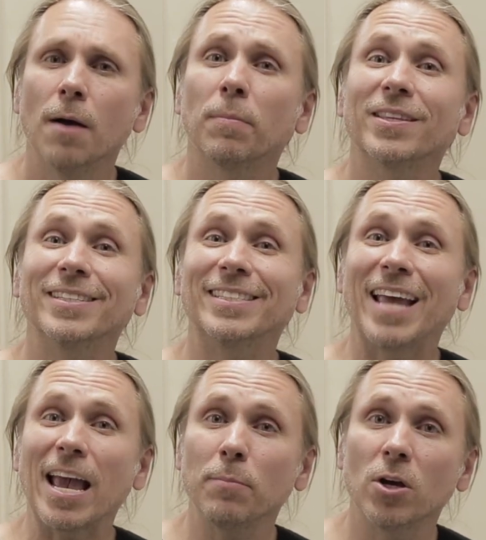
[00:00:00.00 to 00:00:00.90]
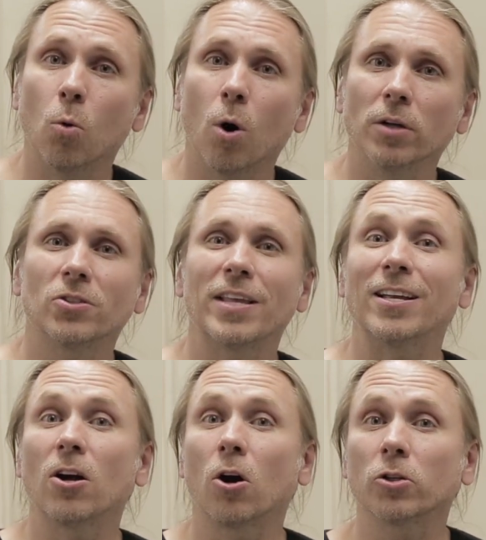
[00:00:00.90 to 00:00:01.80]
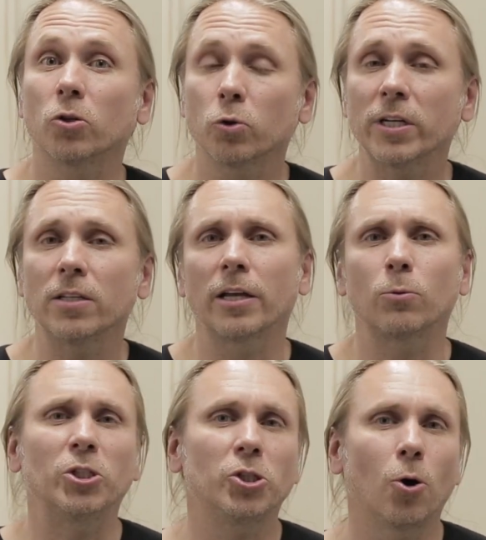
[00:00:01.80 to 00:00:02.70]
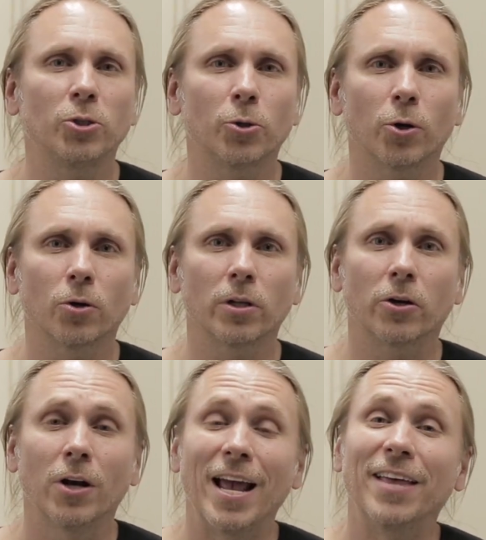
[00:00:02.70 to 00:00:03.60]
but the Zambia ones that are green like we showed you earlier,